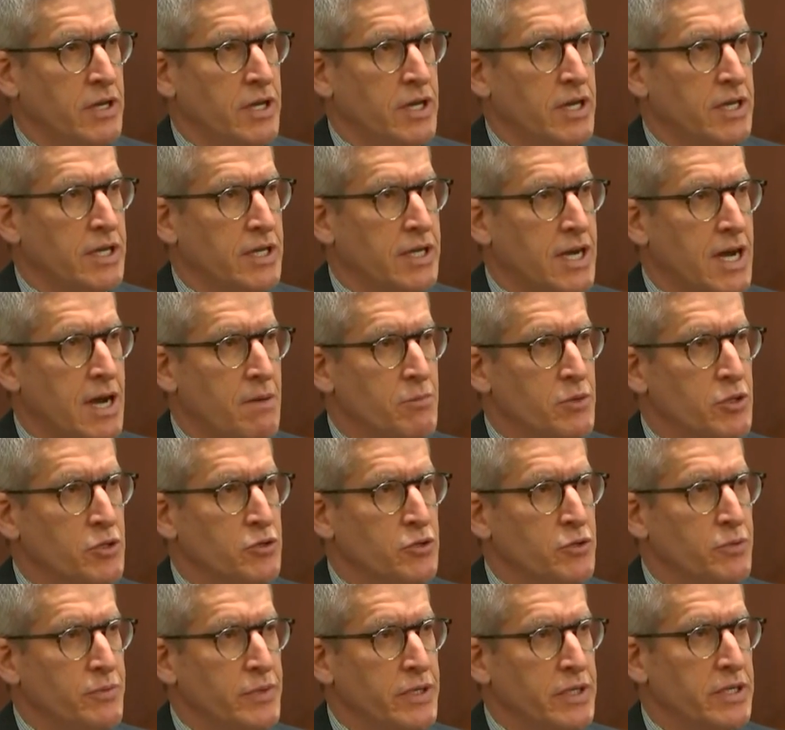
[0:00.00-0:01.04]
and
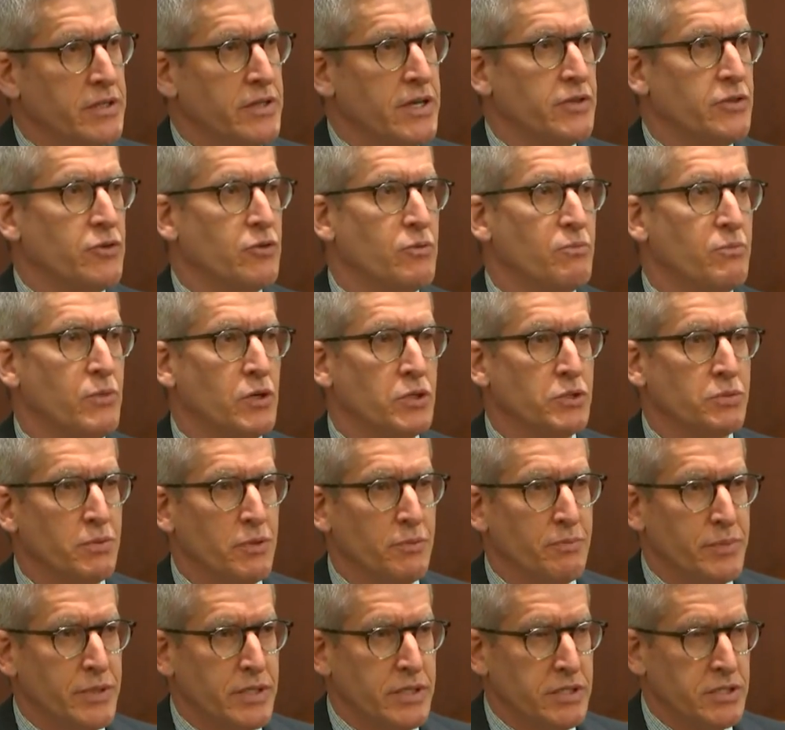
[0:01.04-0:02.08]
comminuted, meaning that there were
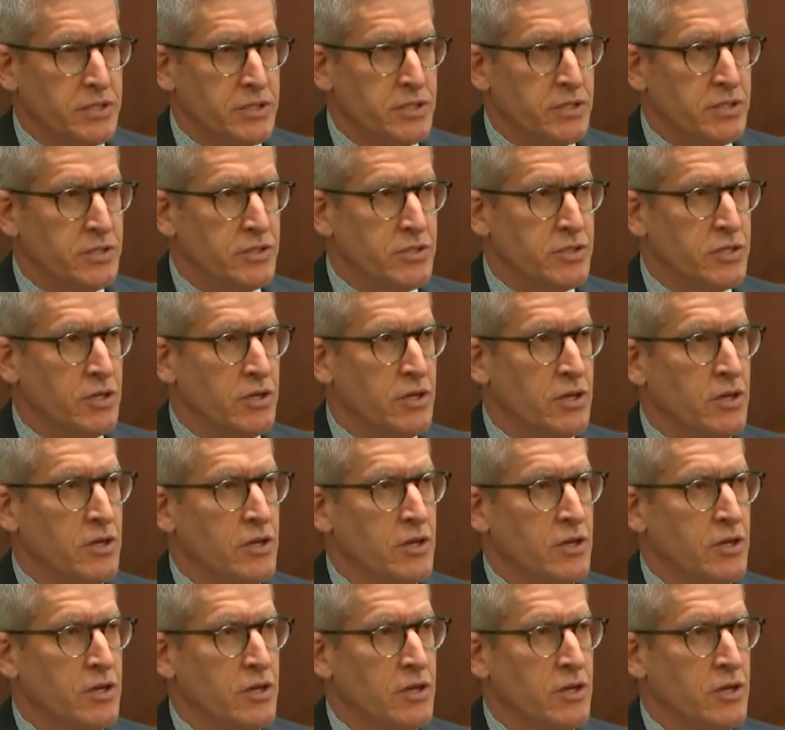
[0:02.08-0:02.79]
multiple pieces.